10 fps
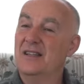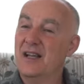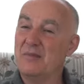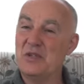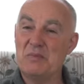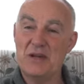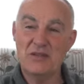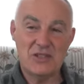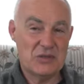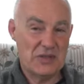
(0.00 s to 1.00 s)
comes
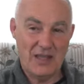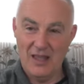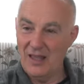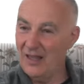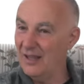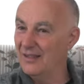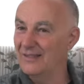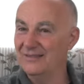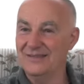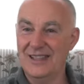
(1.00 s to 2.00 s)
about is okay,
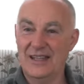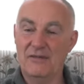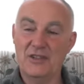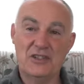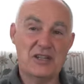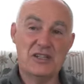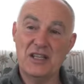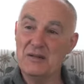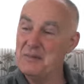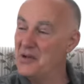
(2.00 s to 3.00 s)
and if it doesn't
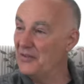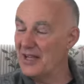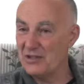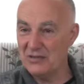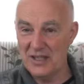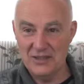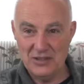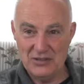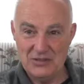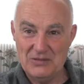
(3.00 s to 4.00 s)
come about, that's okay
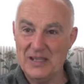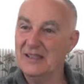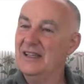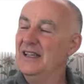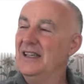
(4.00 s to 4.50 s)
too.